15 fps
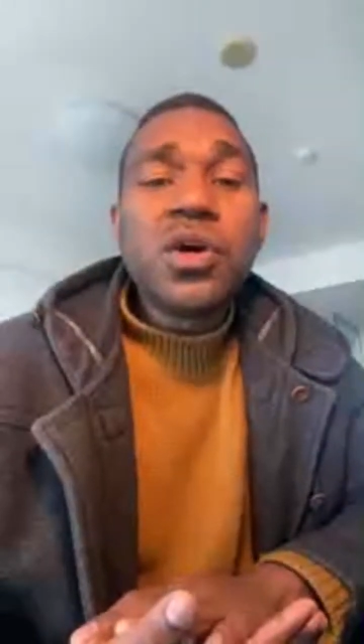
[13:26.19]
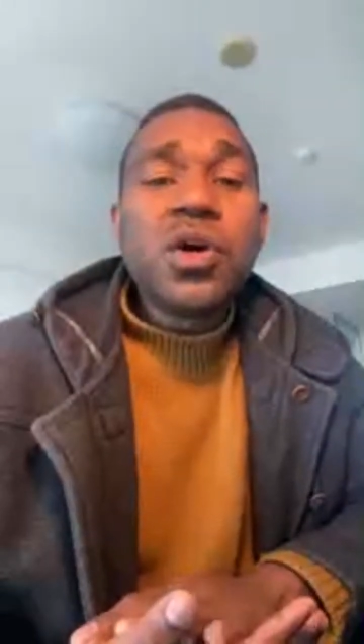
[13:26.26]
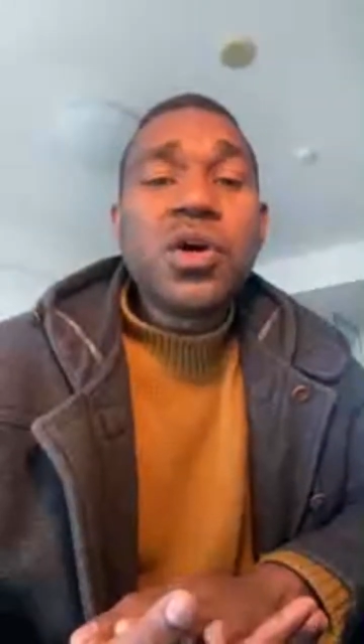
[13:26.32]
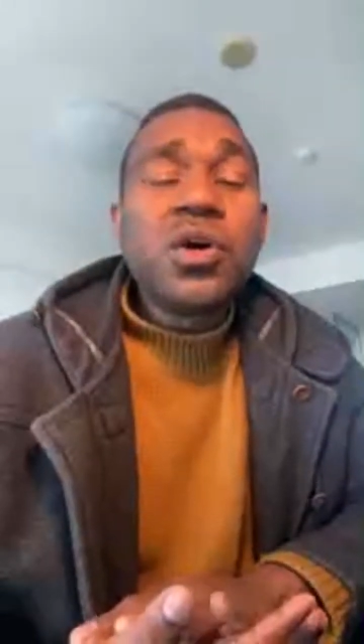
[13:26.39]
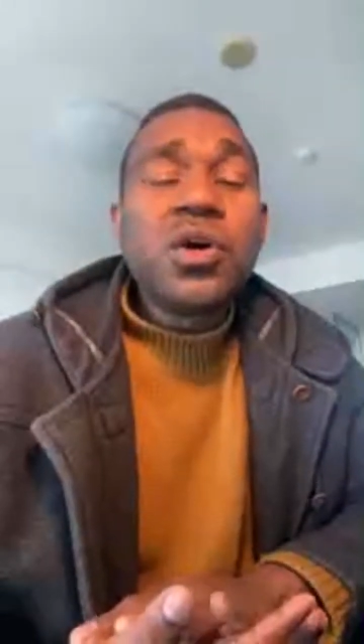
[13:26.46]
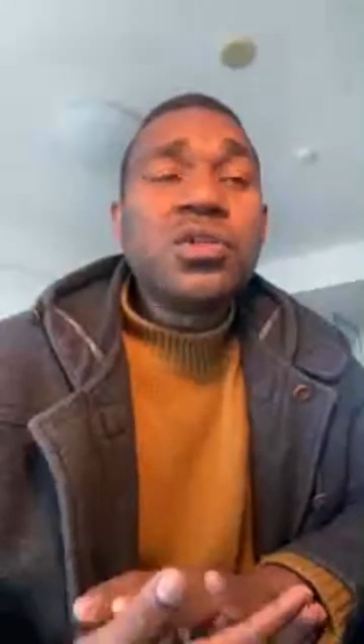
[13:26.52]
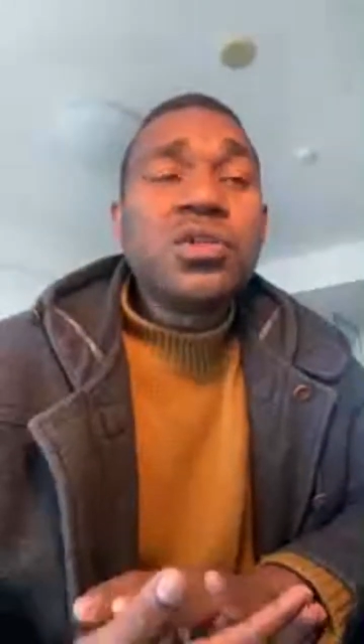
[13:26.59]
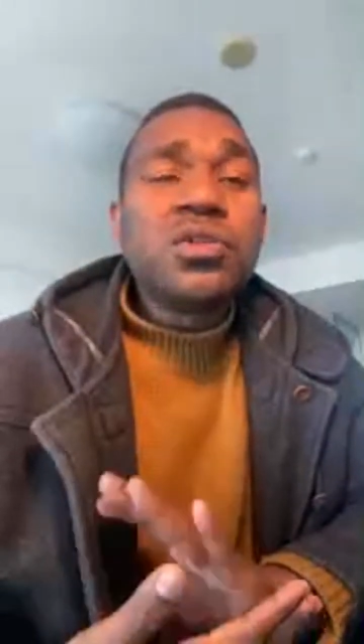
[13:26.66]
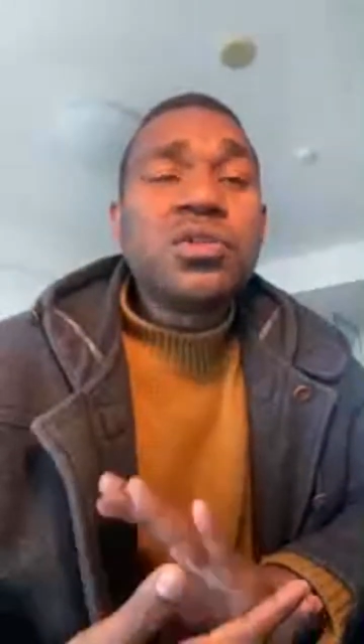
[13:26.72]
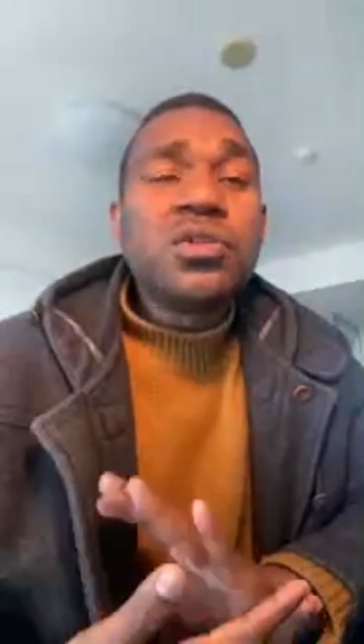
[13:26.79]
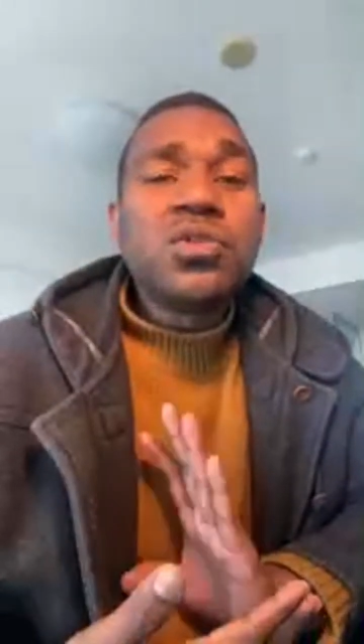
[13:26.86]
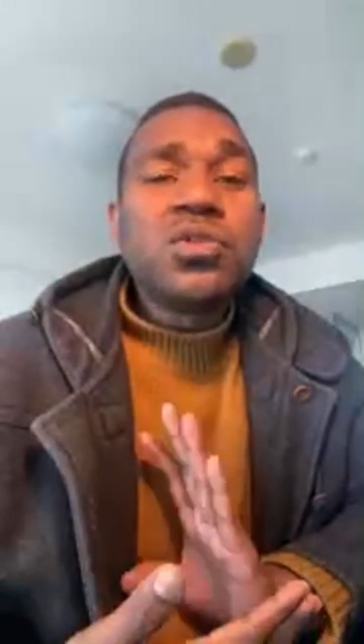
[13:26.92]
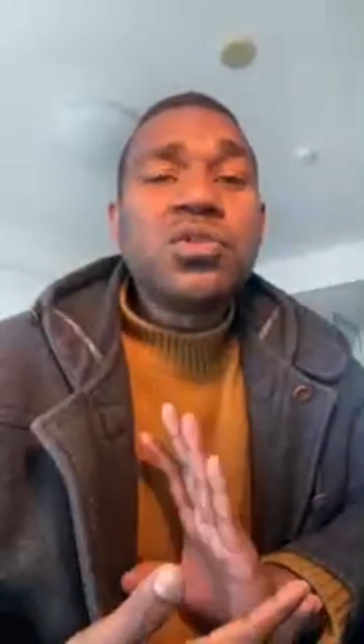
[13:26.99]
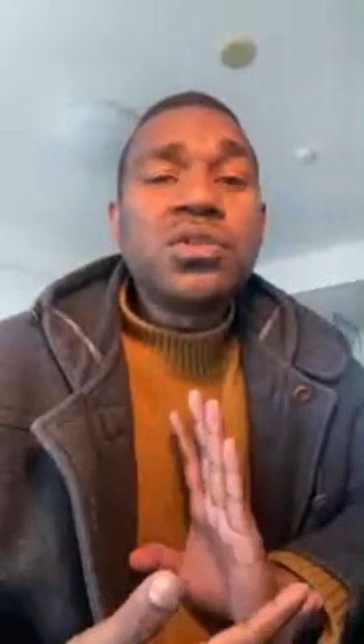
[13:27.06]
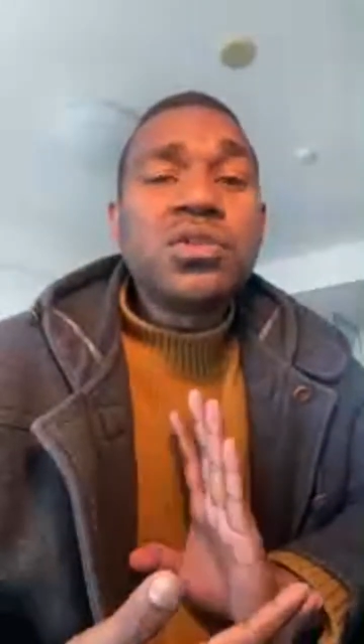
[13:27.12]
to
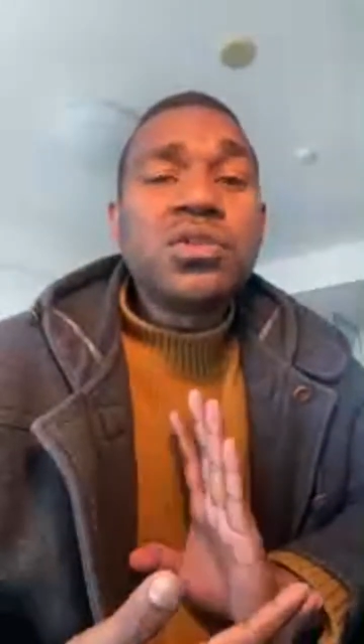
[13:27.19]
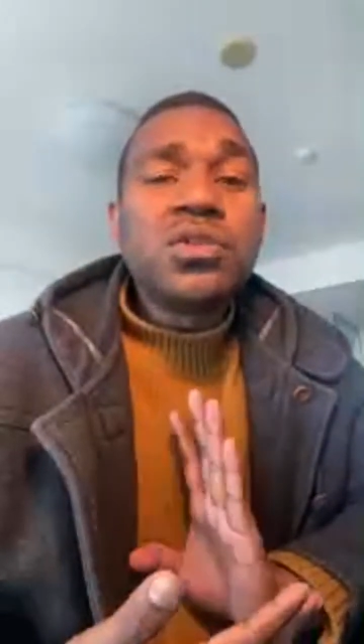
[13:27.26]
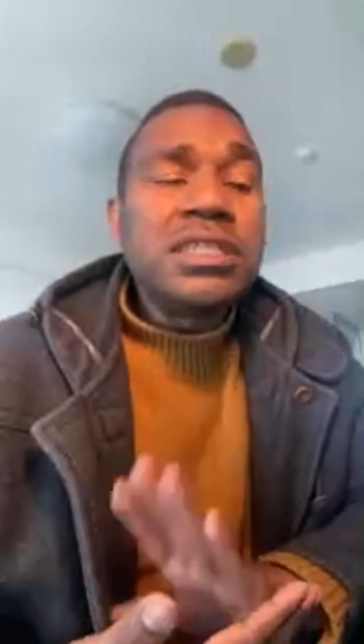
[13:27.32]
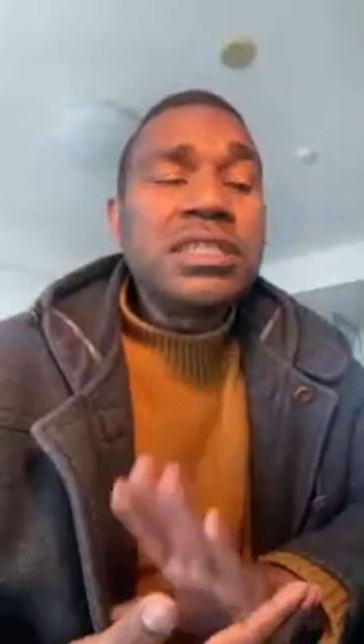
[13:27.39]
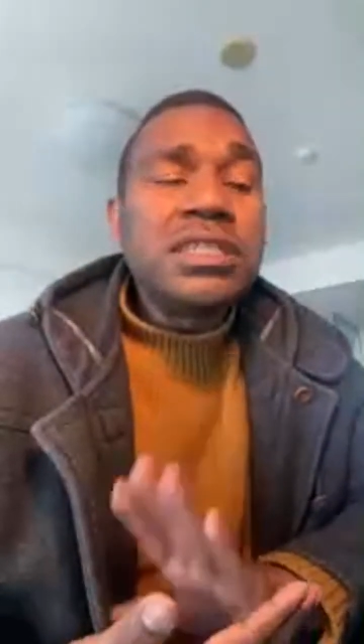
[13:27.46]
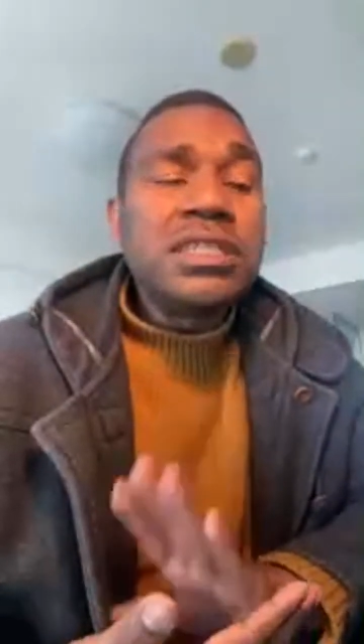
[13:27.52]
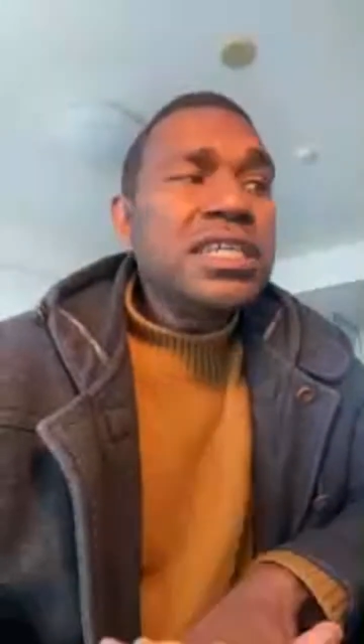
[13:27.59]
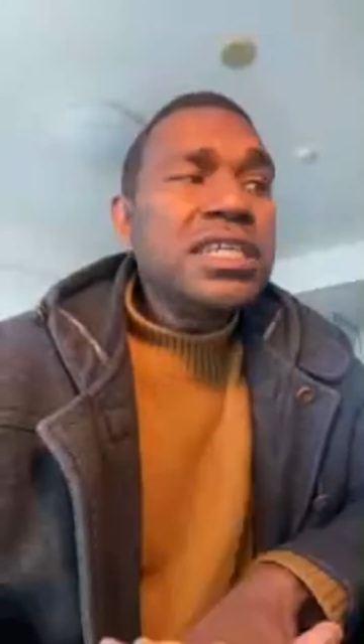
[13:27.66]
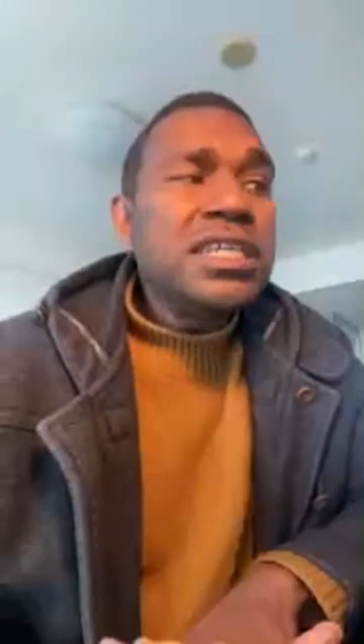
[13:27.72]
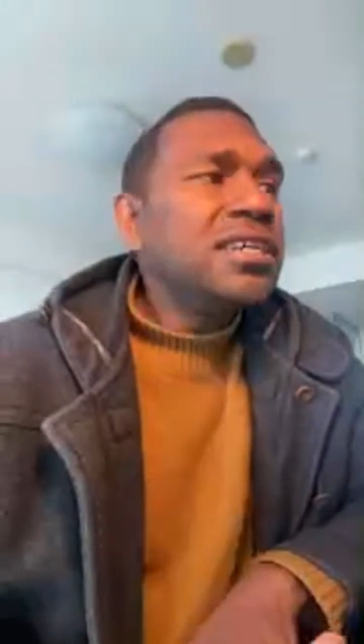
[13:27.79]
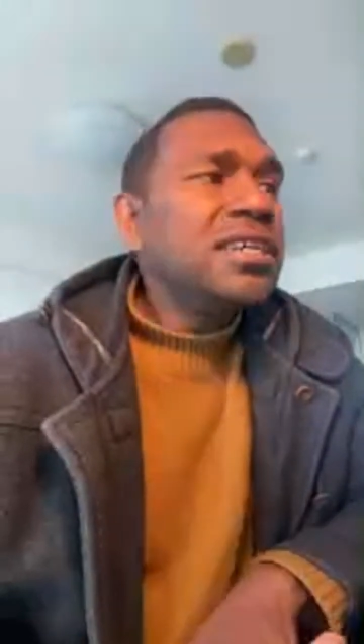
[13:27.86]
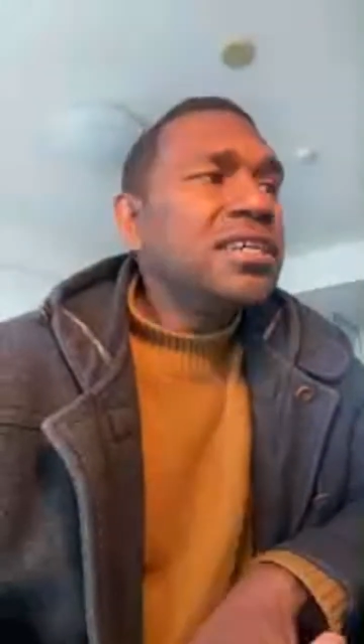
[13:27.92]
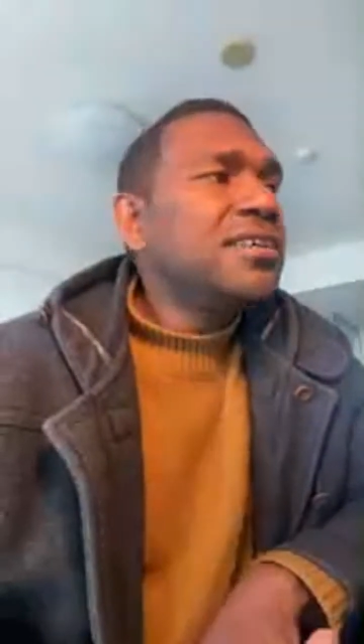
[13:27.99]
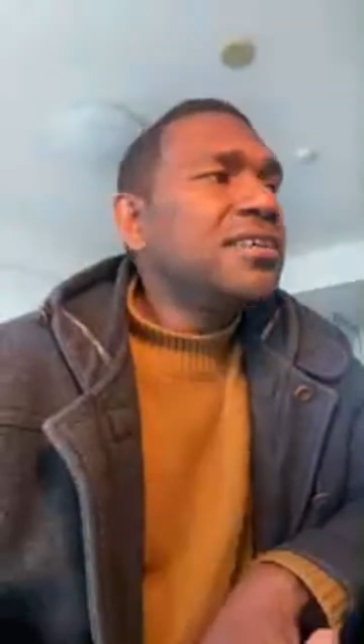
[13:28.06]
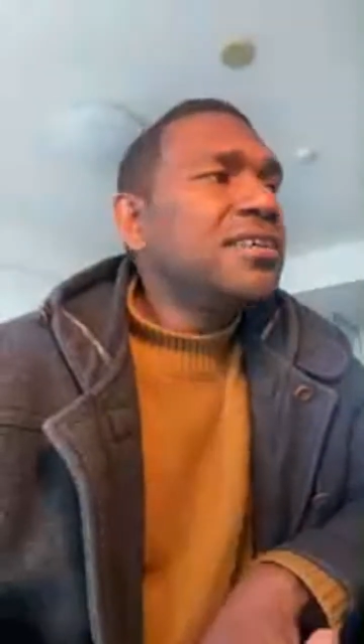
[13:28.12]

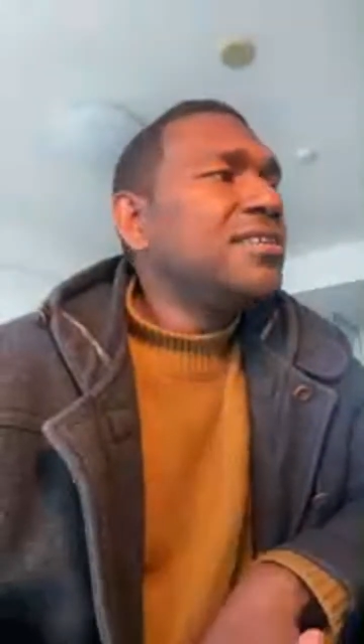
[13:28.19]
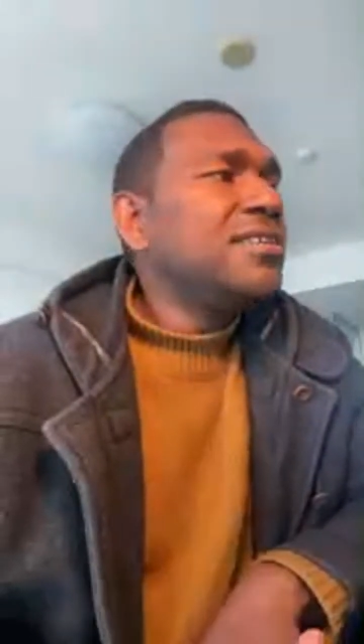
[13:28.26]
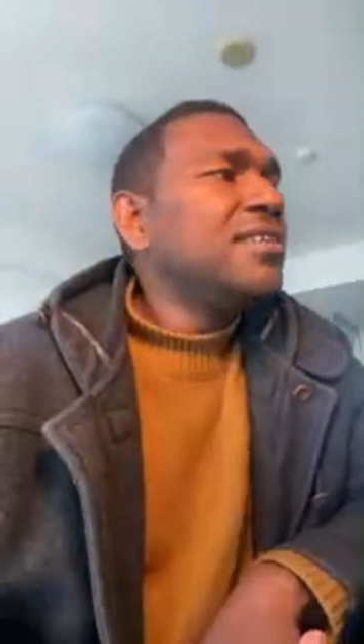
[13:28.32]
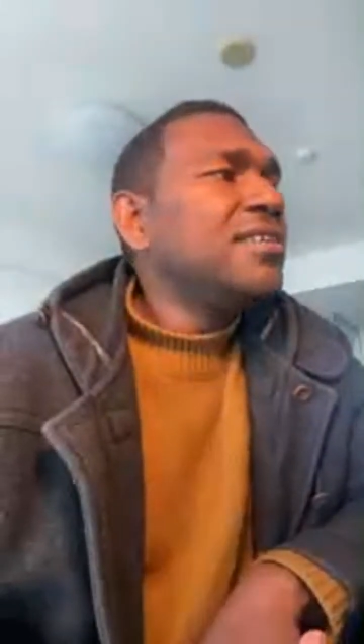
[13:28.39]
see